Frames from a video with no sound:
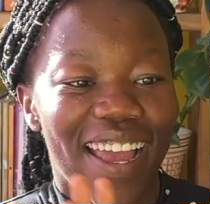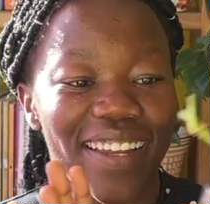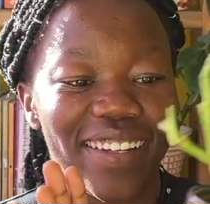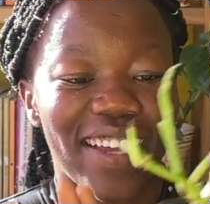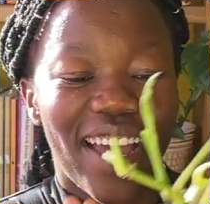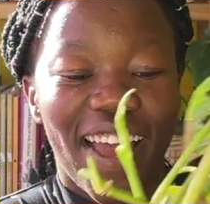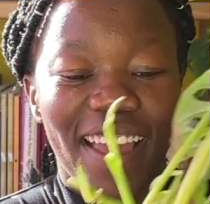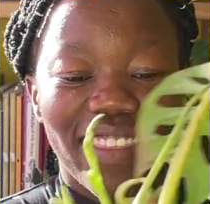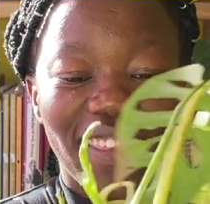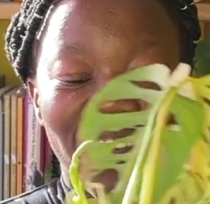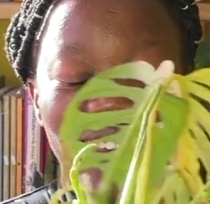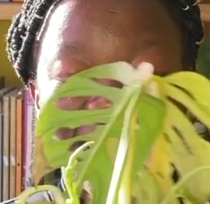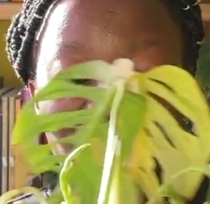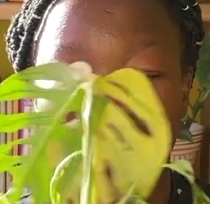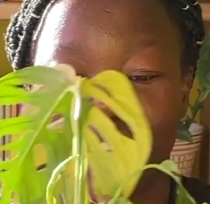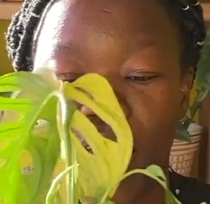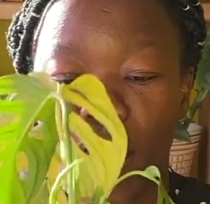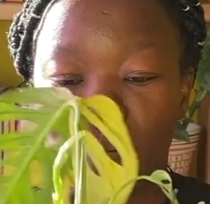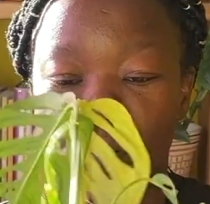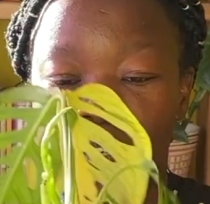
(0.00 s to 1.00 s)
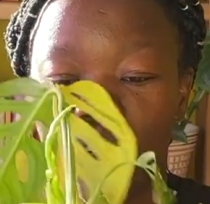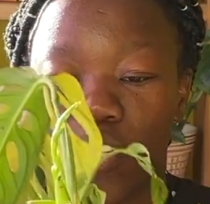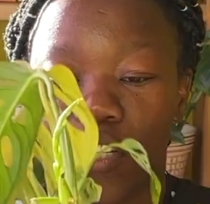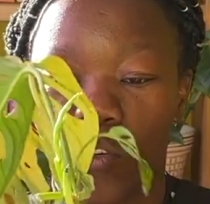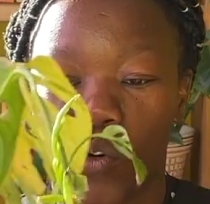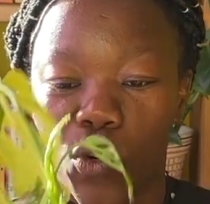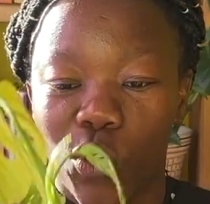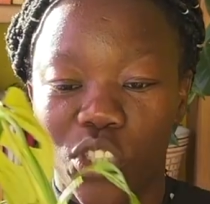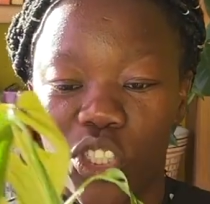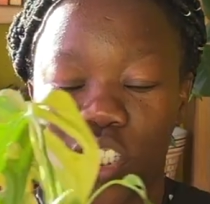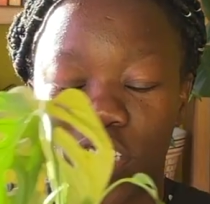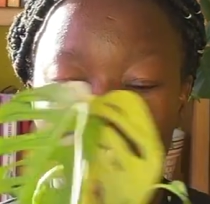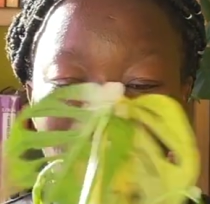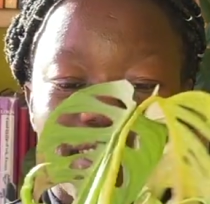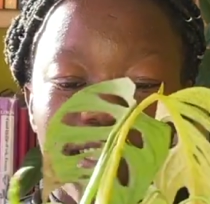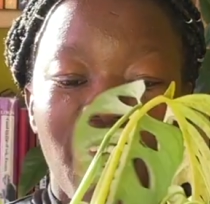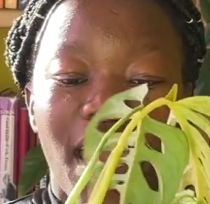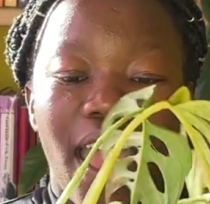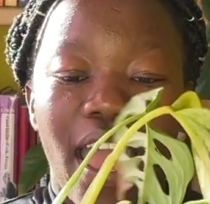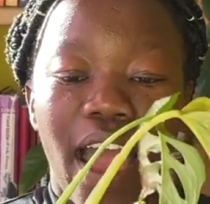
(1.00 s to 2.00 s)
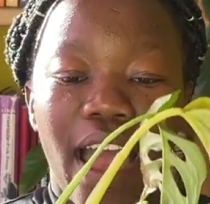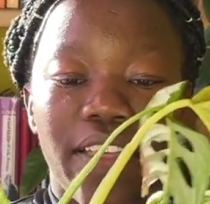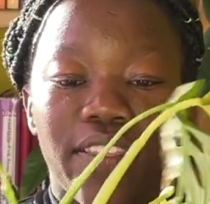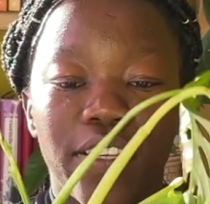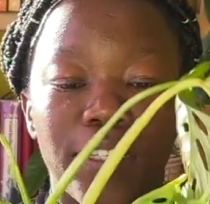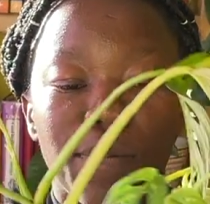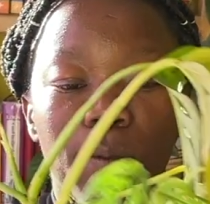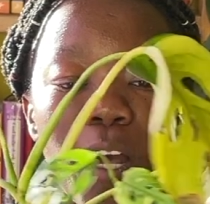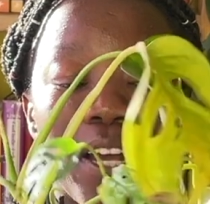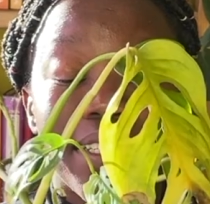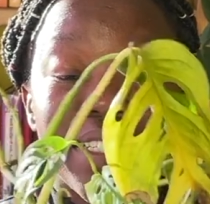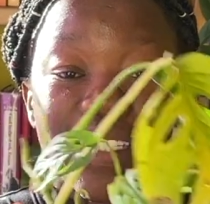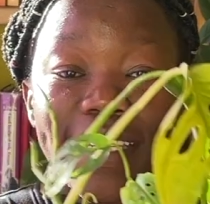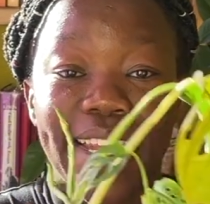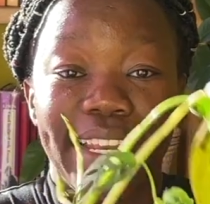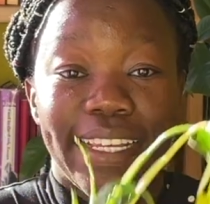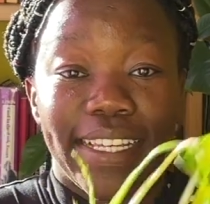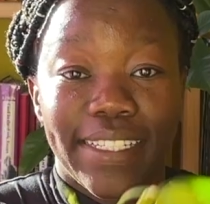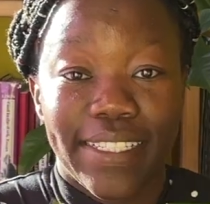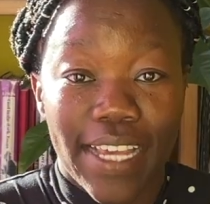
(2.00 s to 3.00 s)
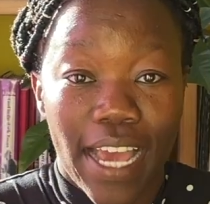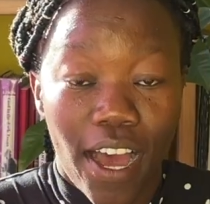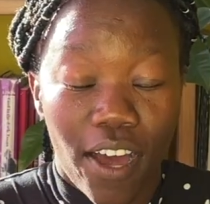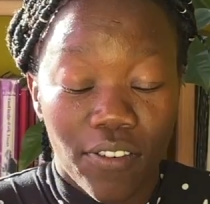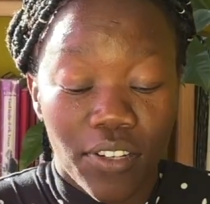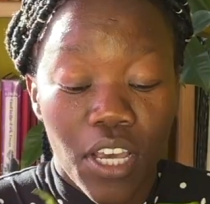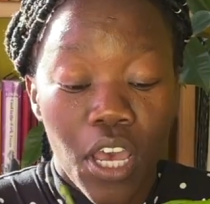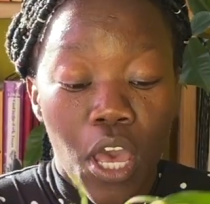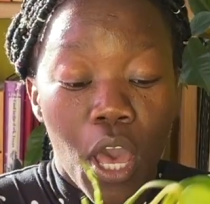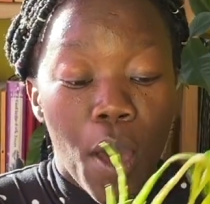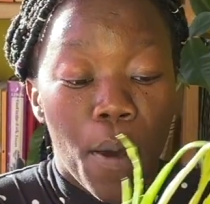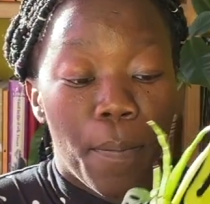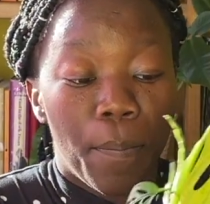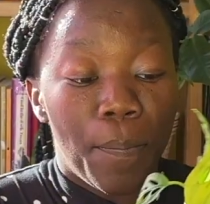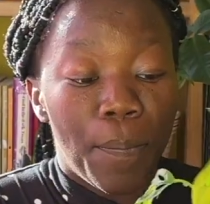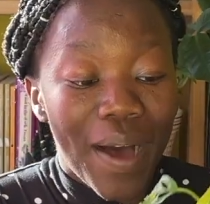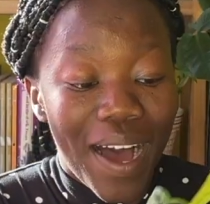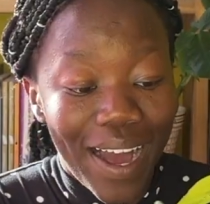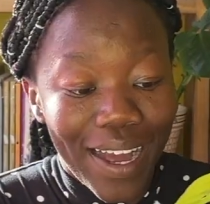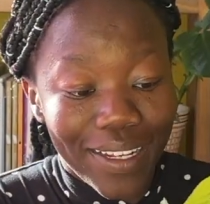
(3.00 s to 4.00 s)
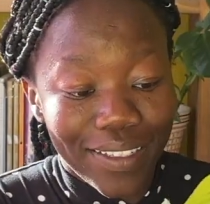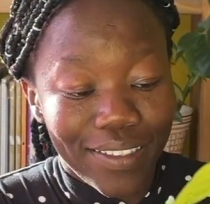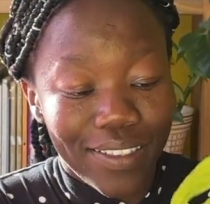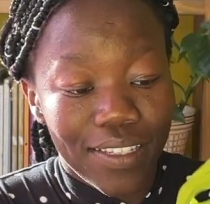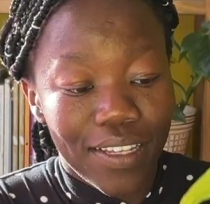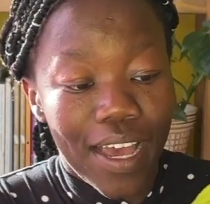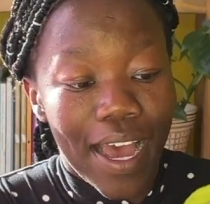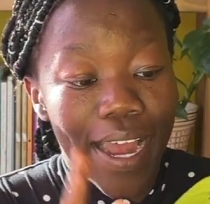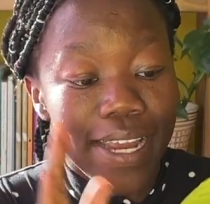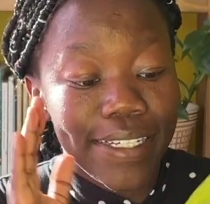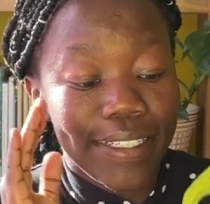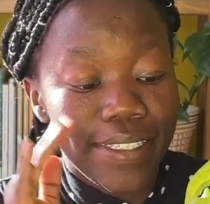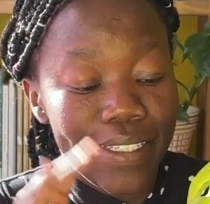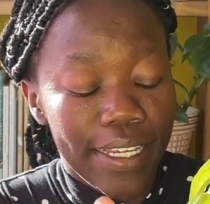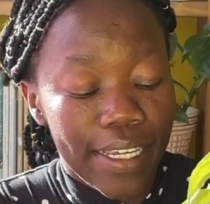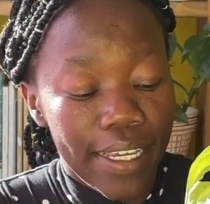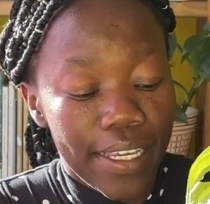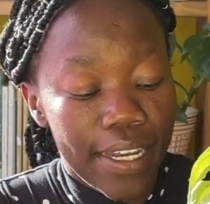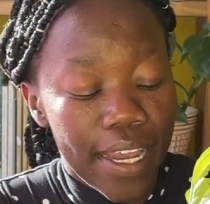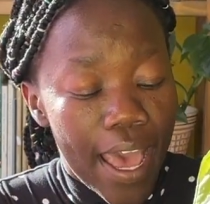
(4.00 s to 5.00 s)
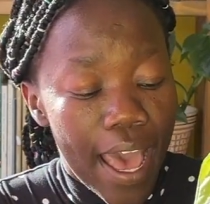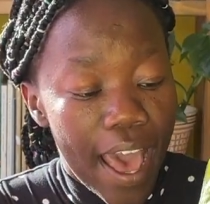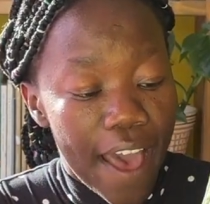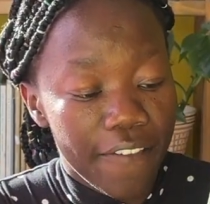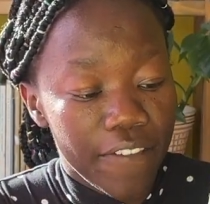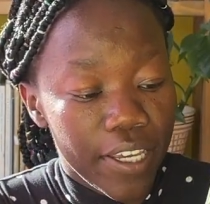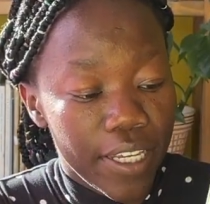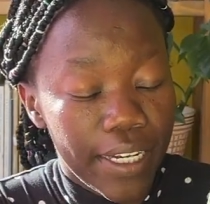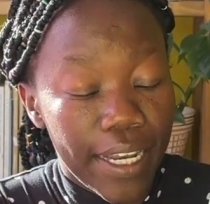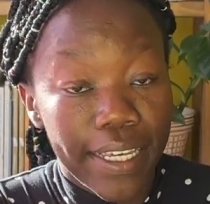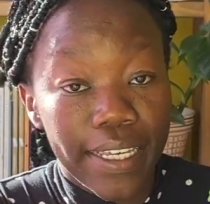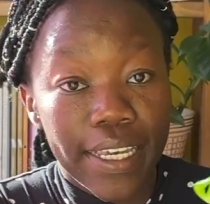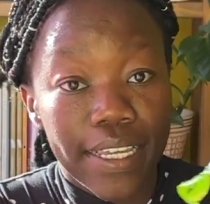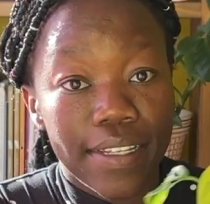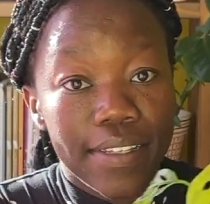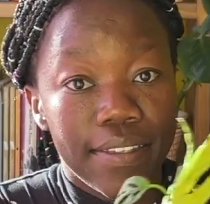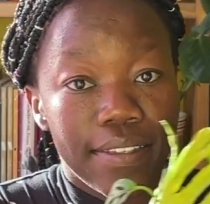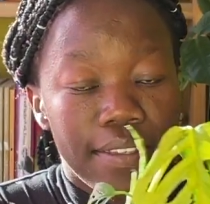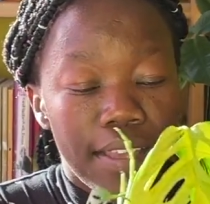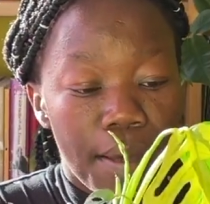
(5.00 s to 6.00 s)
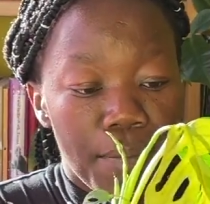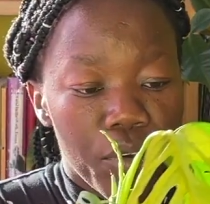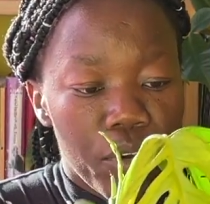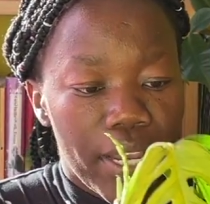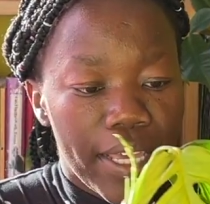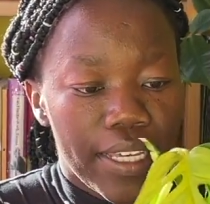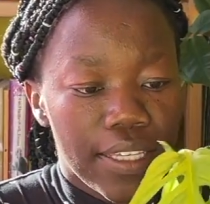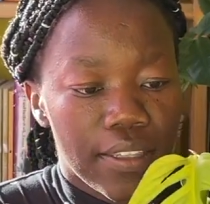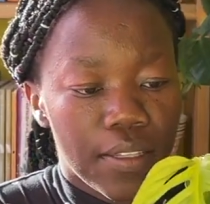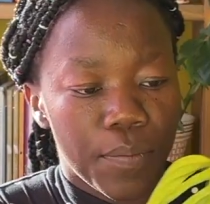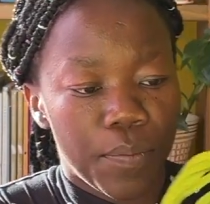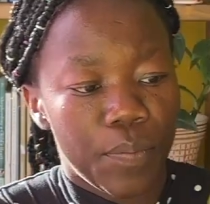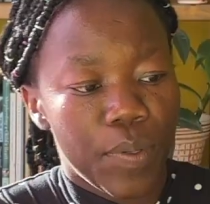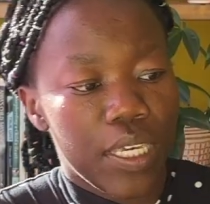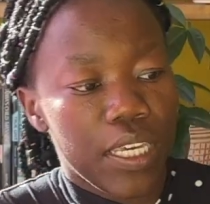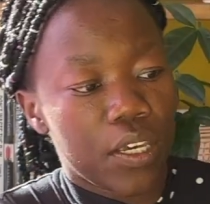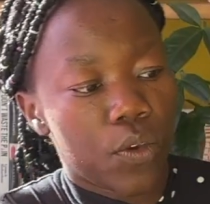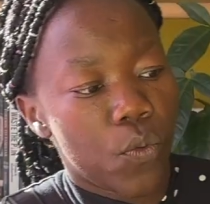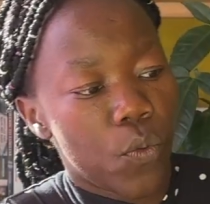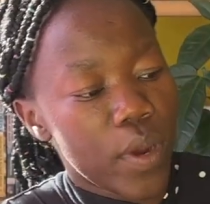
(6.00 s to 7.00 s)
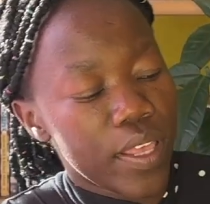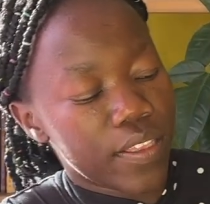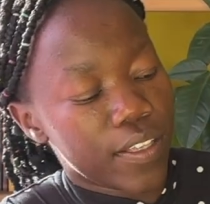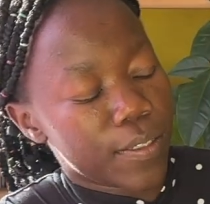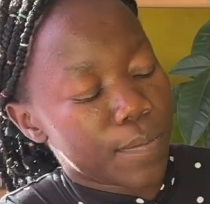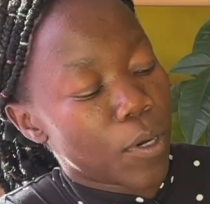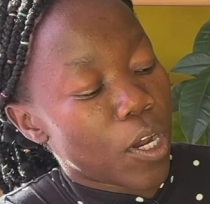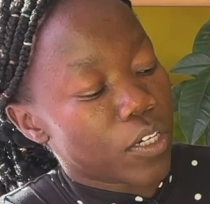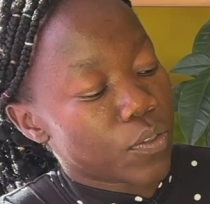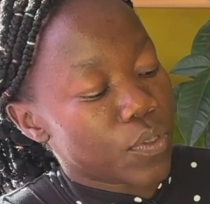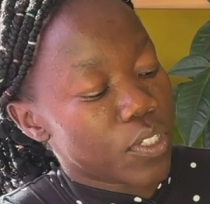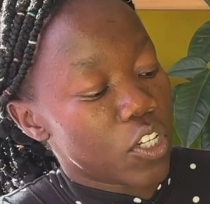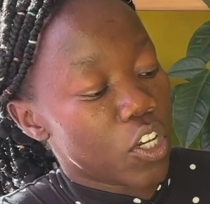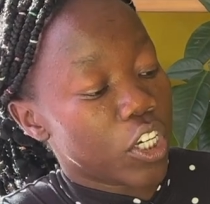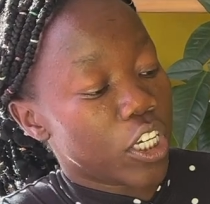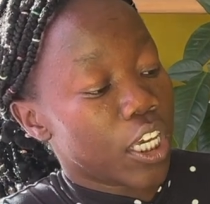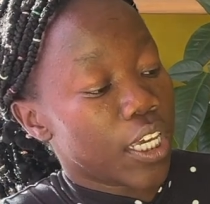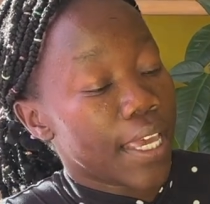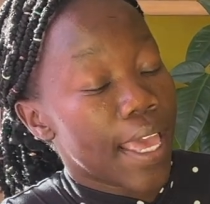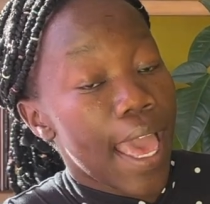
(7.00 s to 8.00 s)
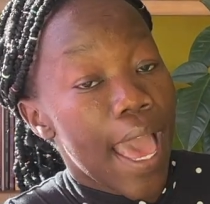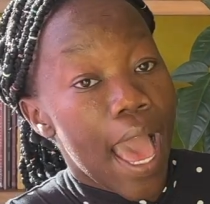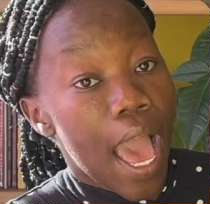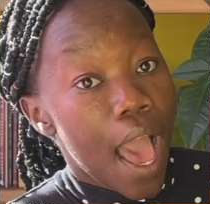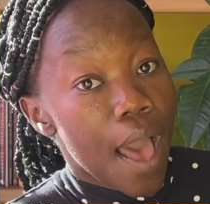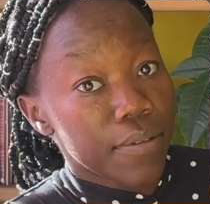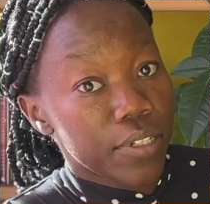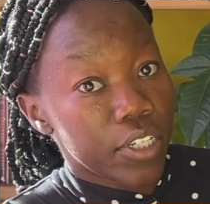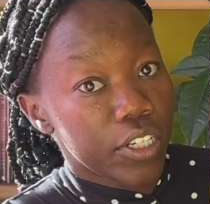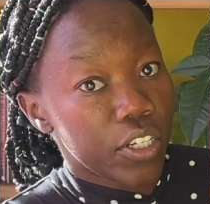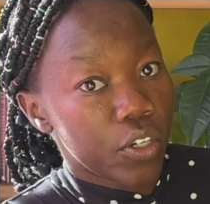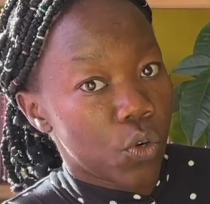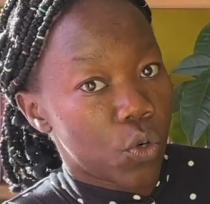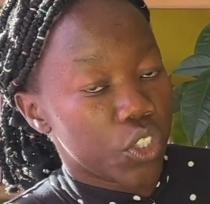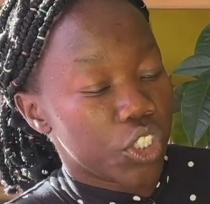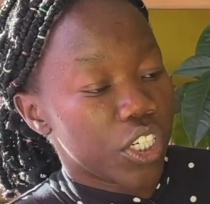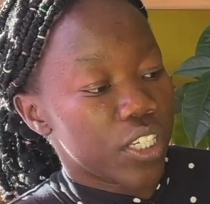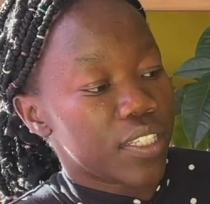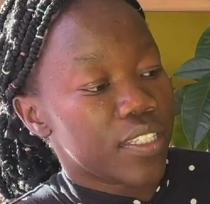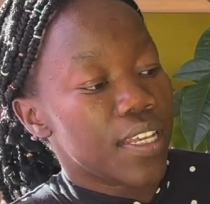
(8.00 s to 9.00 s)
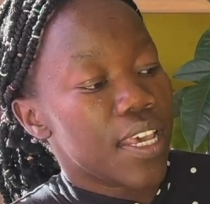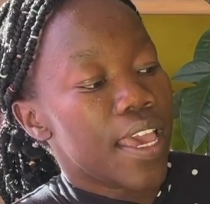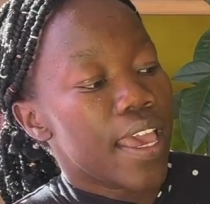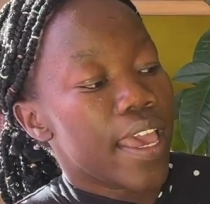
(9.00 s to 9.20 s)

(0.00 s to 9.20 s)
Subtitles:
I think it is absolutely gorgeous, and this plant is letting it down. But I did have it like in summer, like at the peak when this plant was looking absolutely gorgeous.